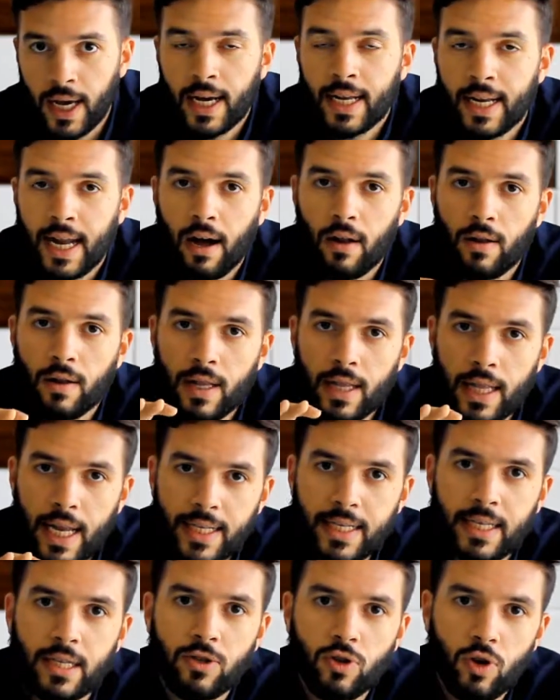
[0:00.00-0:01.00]
Now, let's
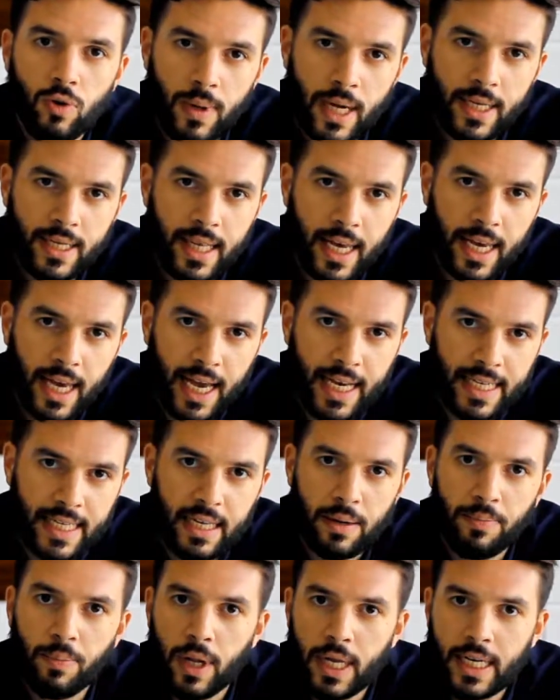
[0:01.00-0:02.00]
take a
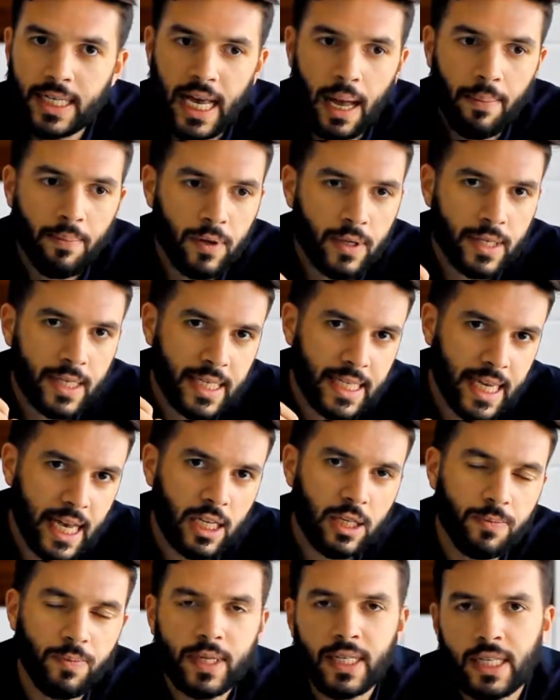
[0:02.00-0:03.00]
simple example. Sales
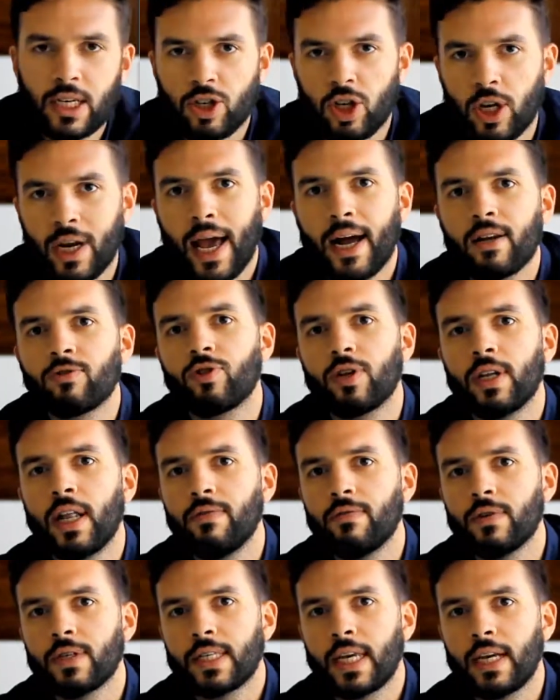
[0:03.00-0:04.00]
position,
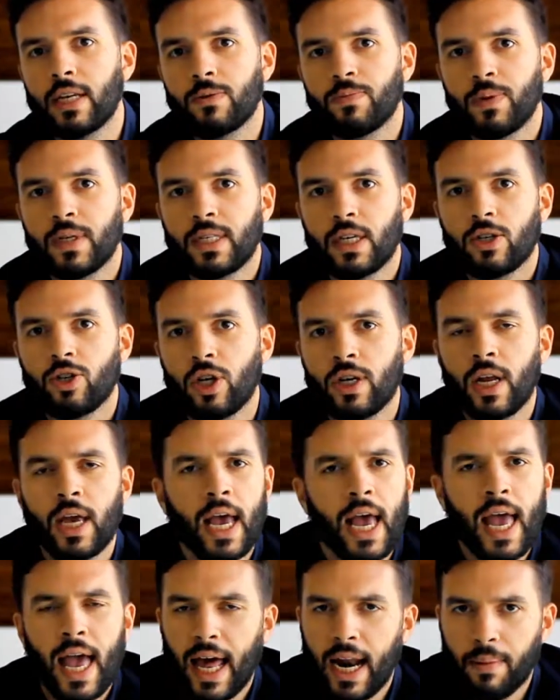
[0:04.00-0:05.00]
entry-level sales position
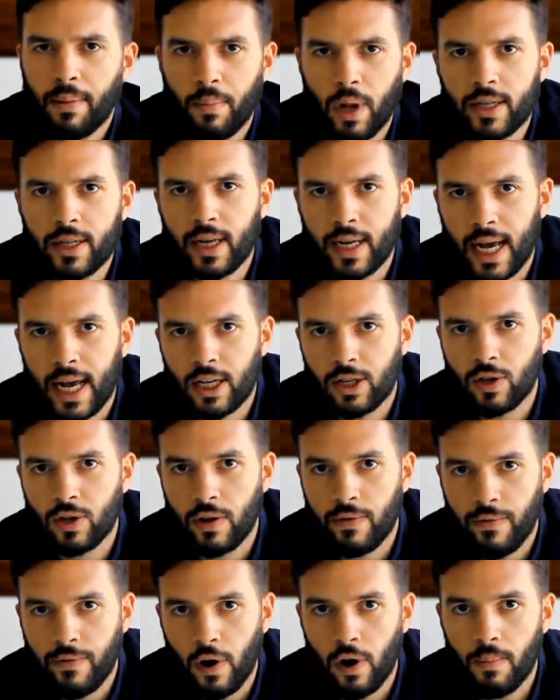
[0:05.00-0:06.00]
at a multinational
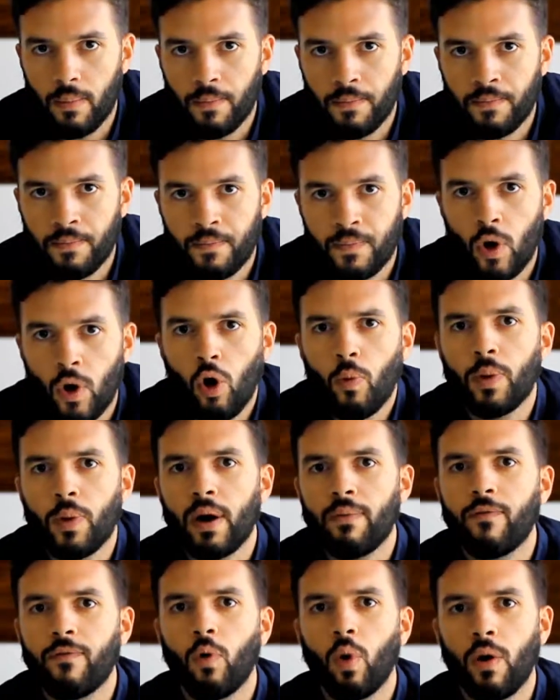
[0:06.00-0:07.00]
firm. Open
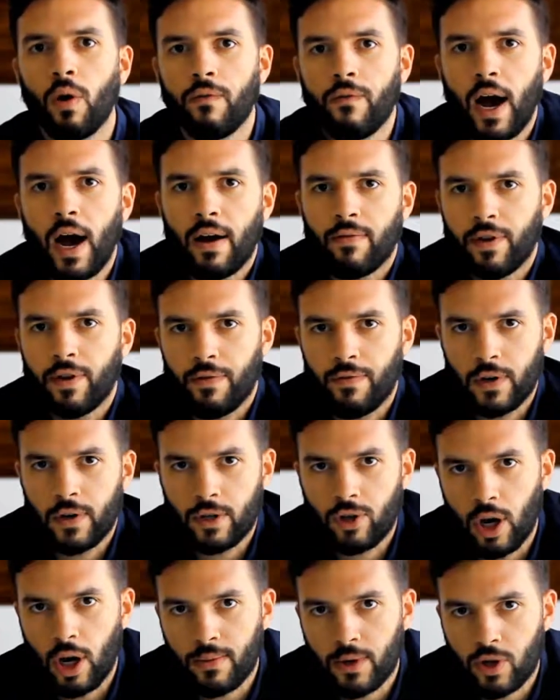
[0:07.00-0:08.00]
up 4 or 5 different
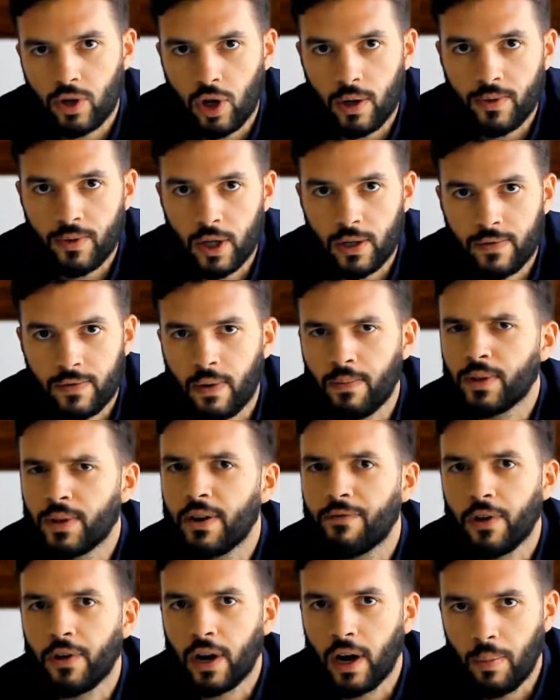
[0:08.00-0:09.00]
job descriptions from
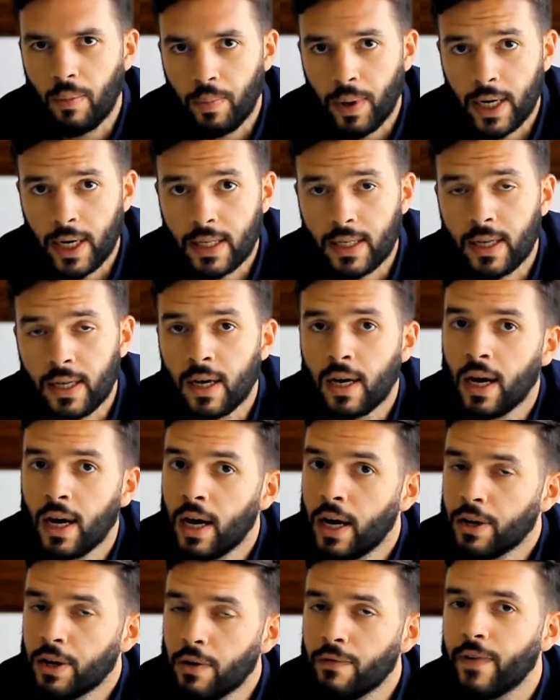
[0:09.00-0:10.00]
different companies.
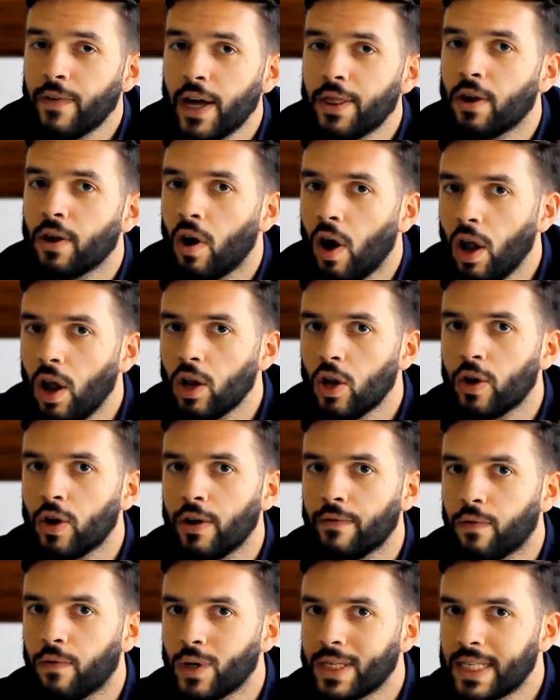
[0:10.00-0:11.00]
You'll find they're all looking
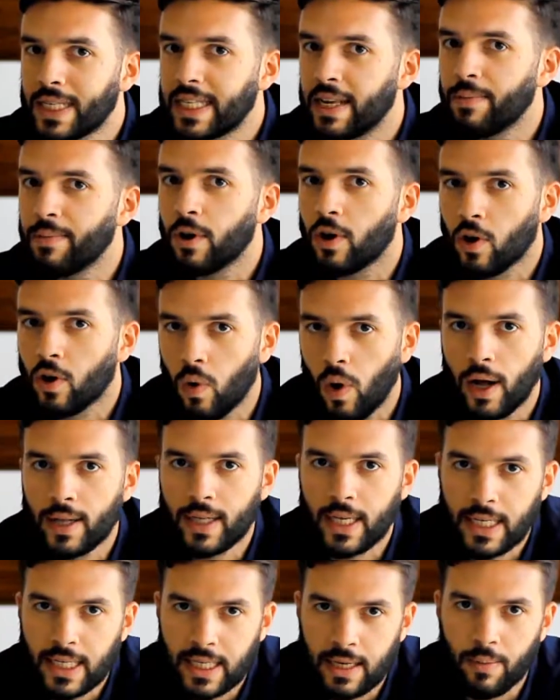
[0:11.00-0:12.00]
for similar
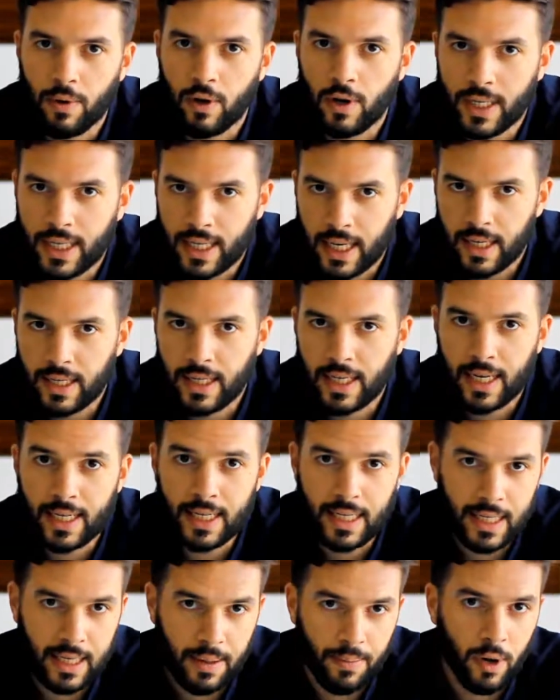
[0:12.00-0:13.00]
qualities, similar skill sets,
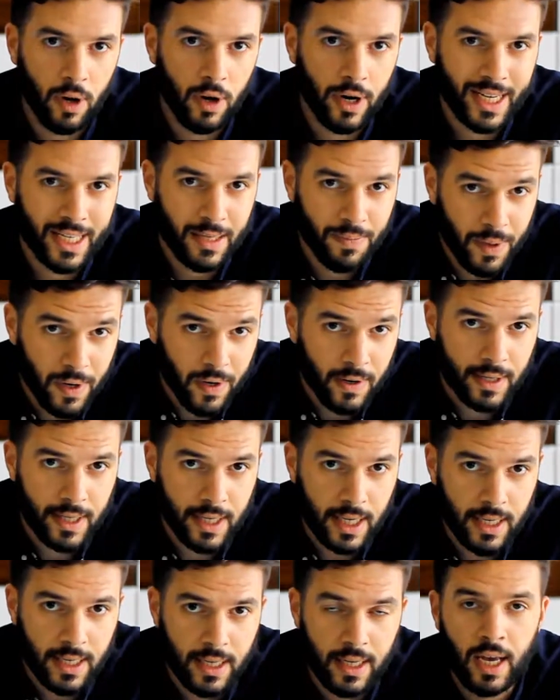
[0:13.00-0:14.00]
similar
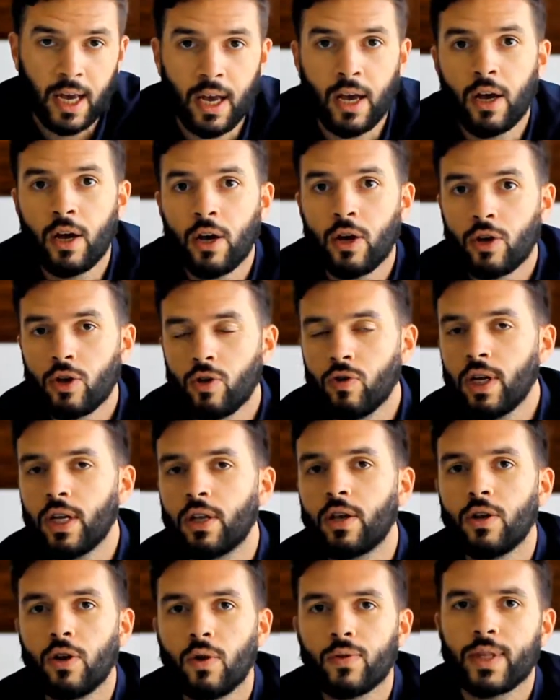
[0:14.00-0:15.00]
experiences. You need
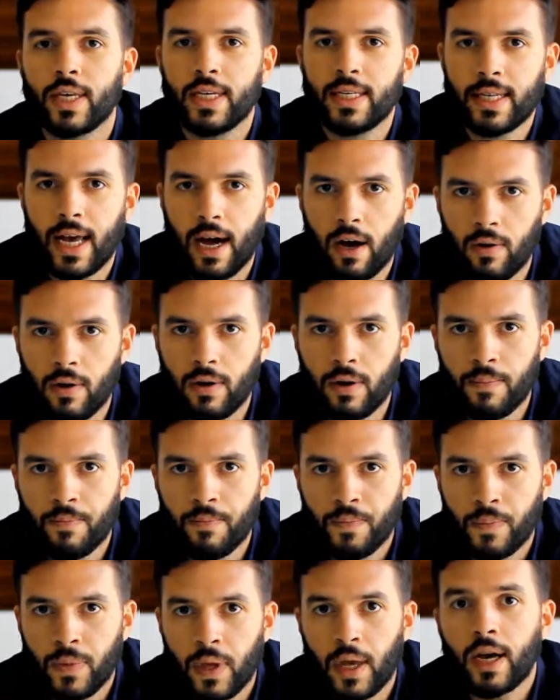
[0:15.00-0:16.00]
to note these down,
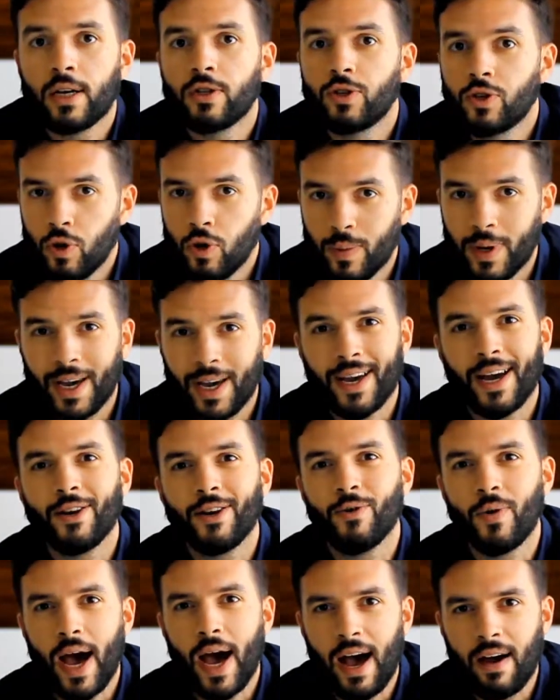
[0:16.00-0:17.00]
assuming again
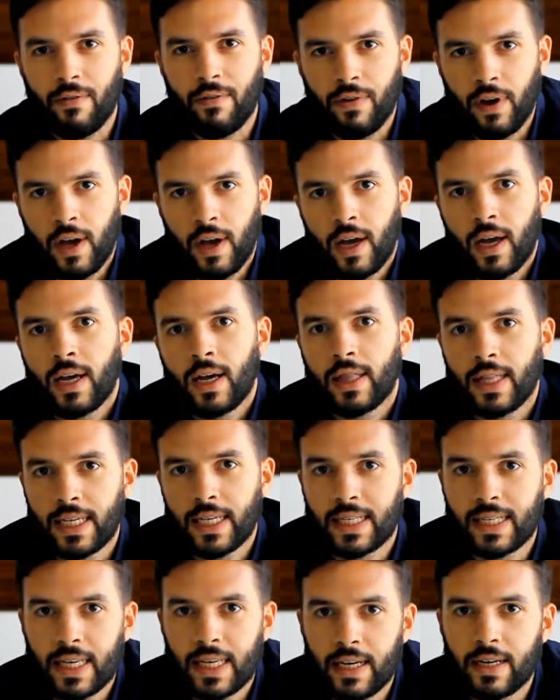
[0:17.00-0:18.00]
you have these
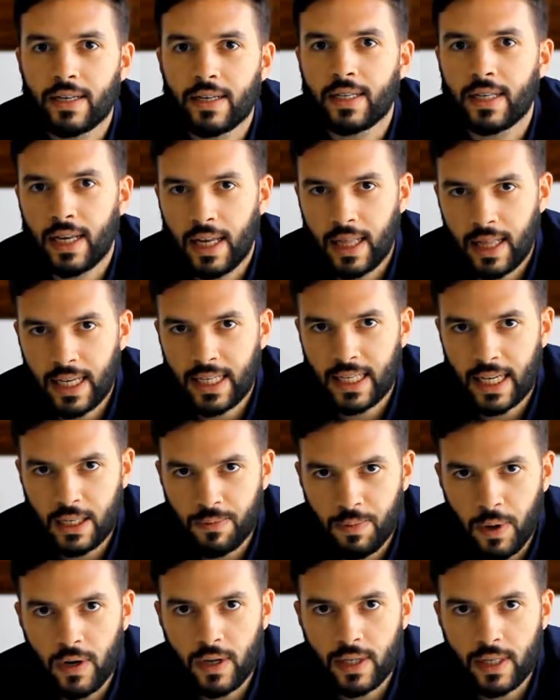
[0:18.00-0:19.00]
skills and these
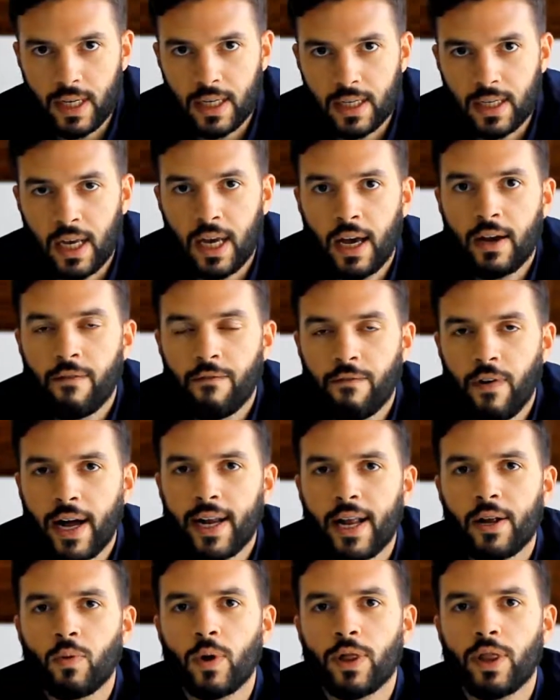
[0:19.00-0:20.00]
experiences. Find
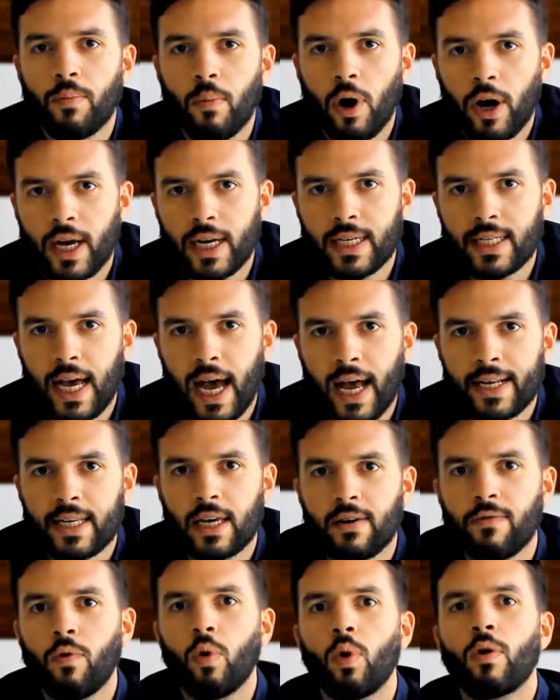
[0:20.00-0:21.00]
out what the market is
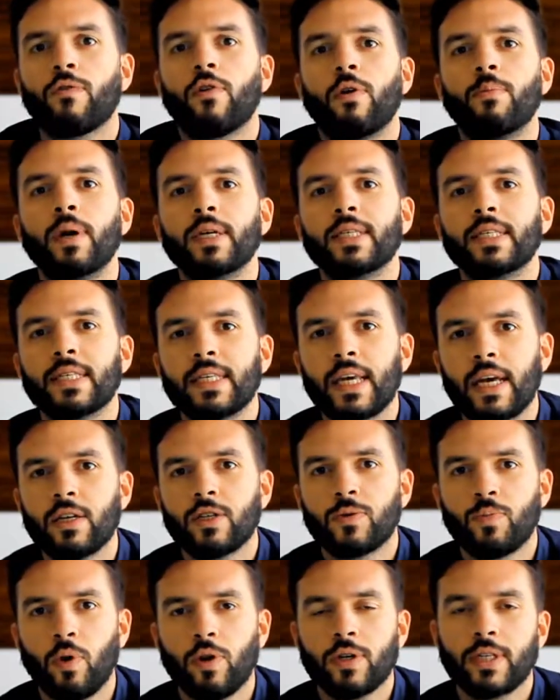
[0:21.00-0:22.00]
asking for from a
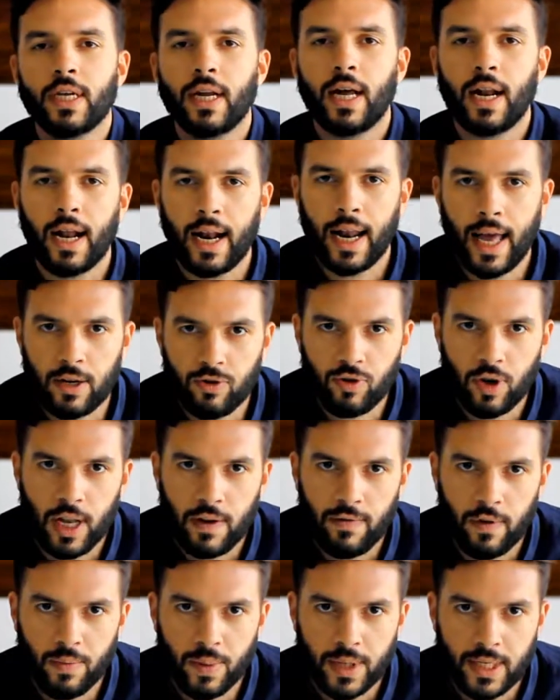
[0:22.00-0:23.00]
salesperson at an
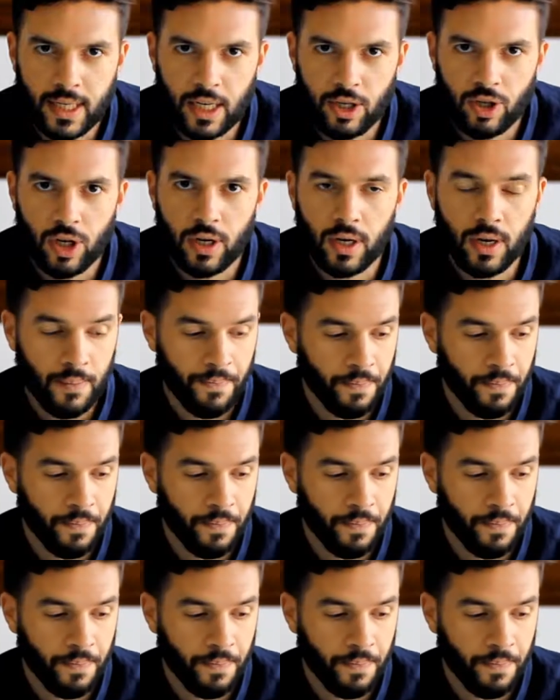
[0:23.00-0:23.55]
entry-level position.